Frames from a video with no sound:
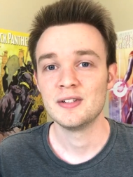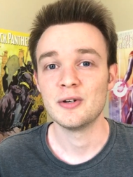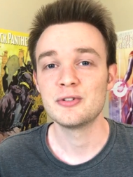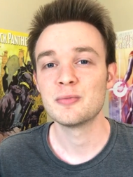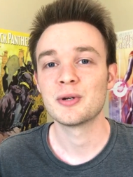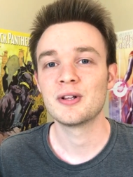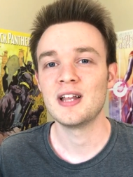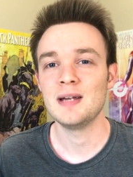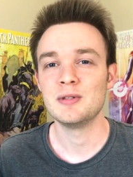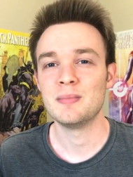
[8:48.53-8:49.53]
Those who
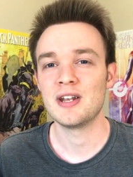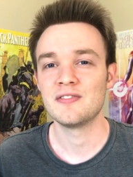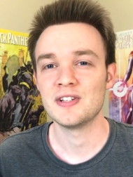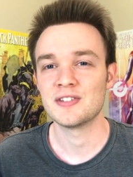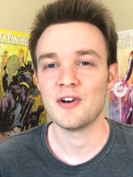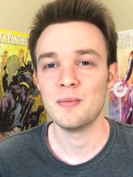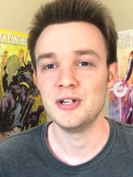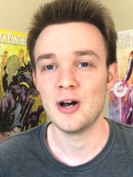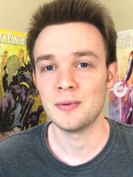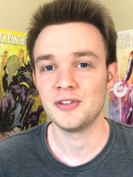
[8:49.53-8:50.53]
proclaim the benefits of
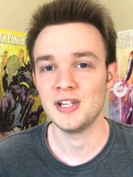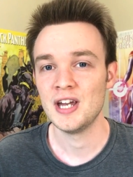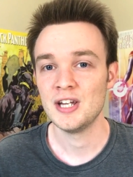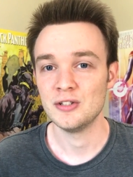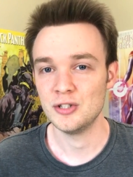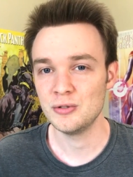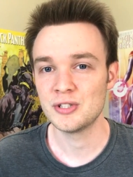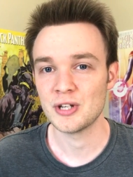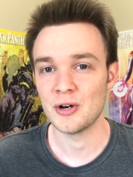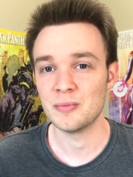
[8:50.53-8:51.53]
homeopathy do
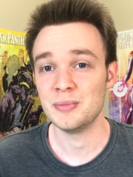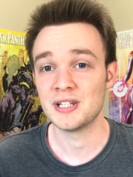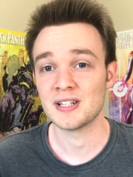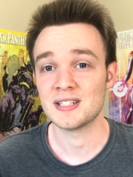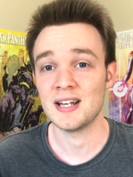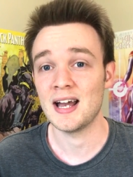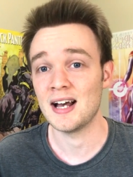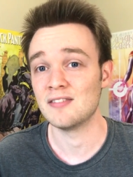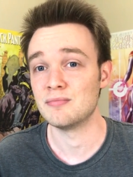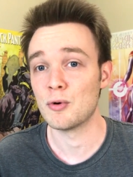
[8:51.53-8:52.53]
so because they
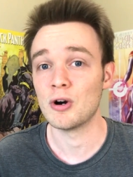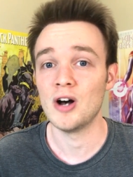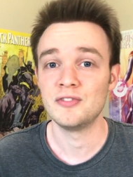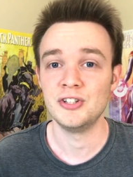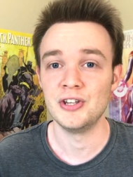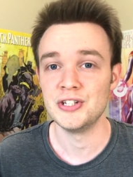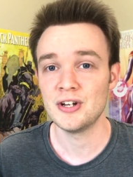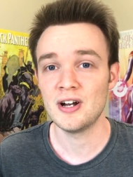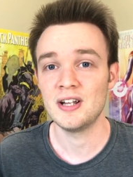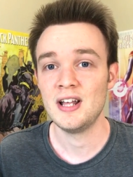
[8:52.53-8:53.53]
have, more often than
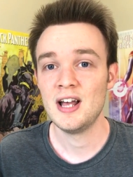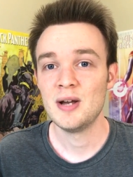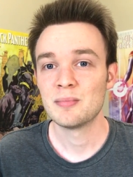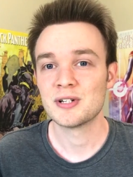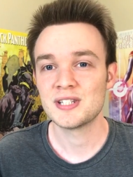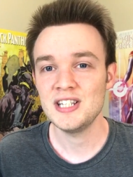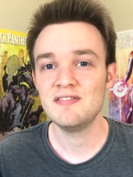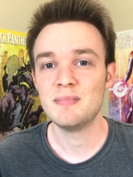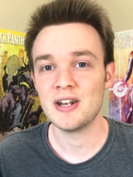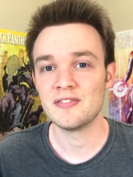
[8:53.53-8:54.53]
not,
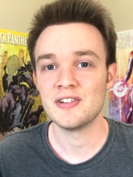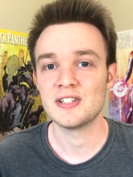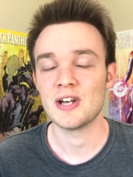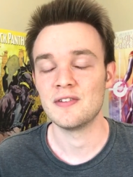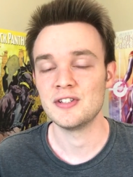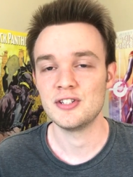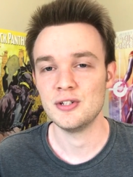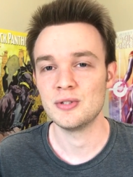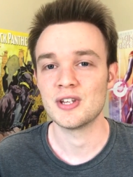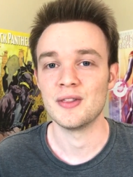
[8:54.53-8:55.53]
perceived benefits of its
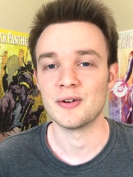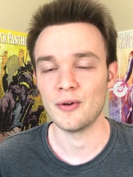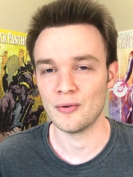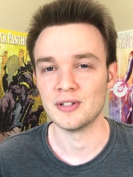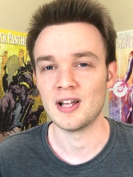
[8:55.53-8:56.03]
use in their own